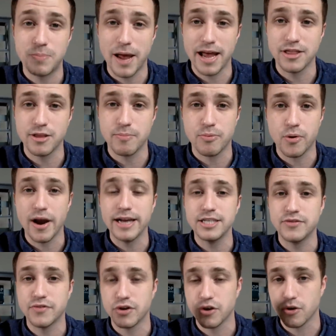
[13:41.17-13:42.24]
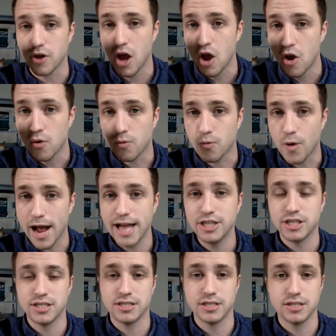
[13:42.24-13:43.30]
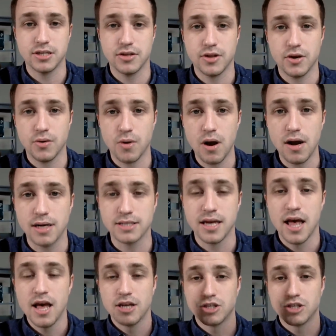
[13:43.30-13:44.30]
paid the price for your righteousness on the cross.